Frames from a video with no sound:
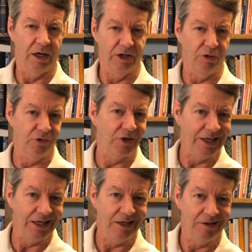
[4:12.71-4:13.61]
And who's the
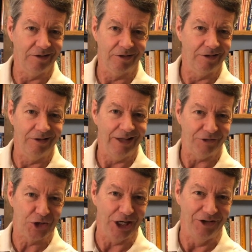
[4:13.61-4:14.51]
he?
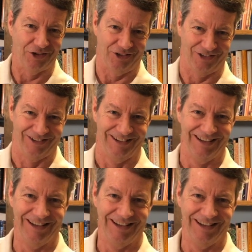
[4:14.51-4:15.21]
That's Jesus.